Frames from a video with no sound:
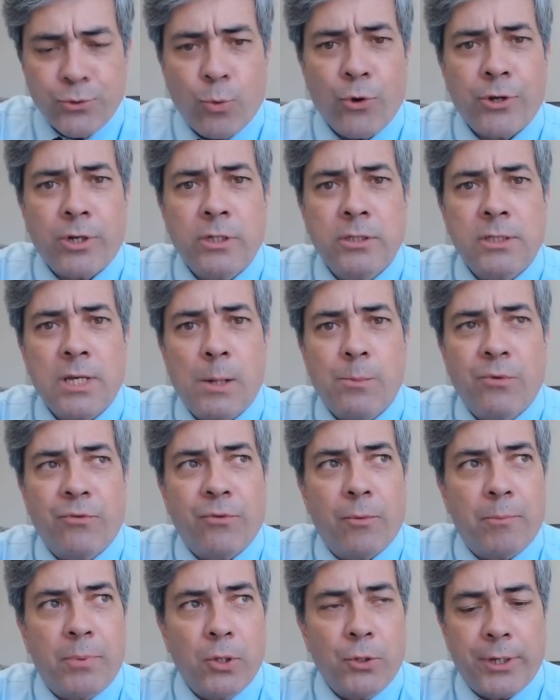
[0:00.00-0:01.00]
to work on top
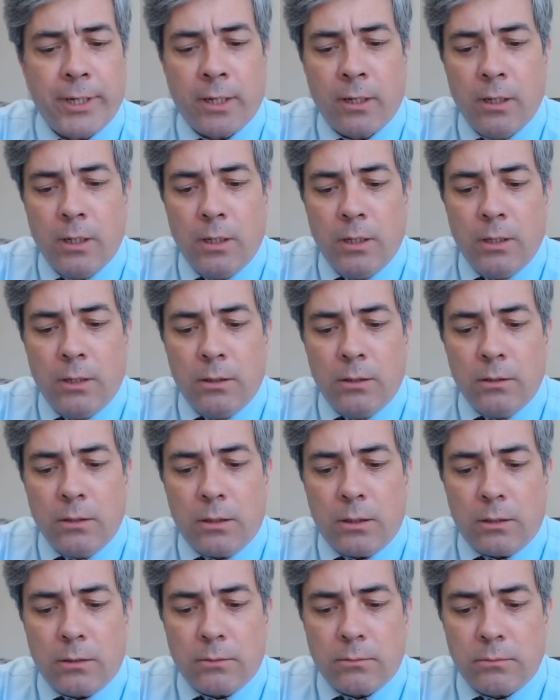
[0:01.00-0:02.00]
of a building.
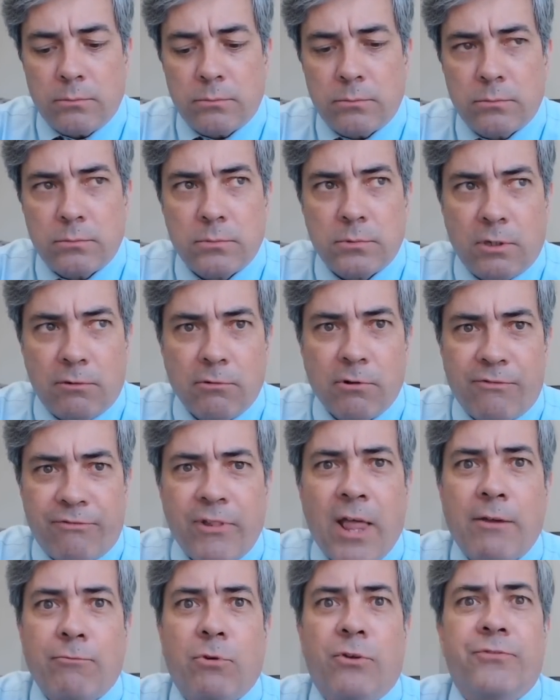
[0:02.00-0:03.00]
Uh, a
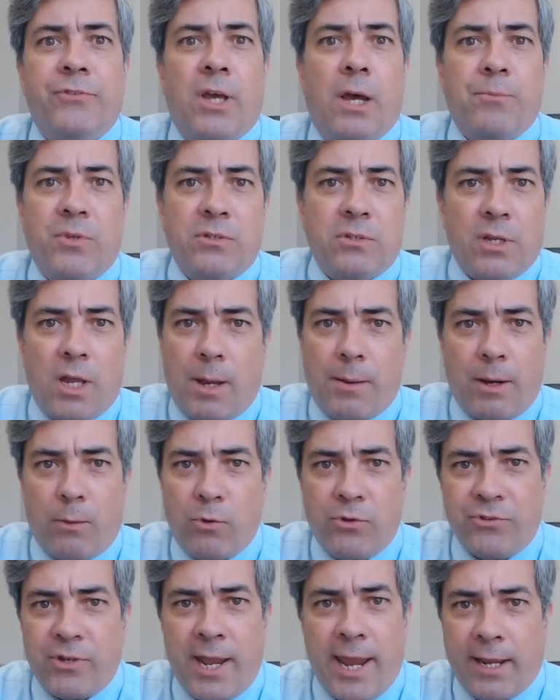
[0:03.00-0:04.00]
flat rooftop this time.
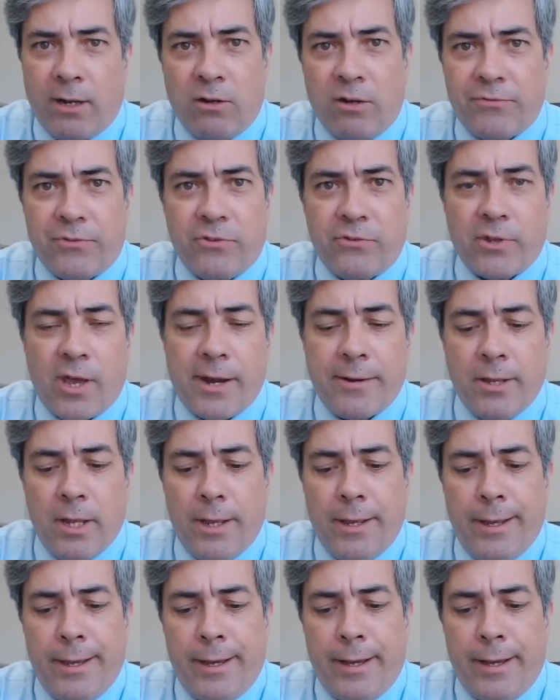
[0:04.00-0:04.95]
I wasn't hanging off the side.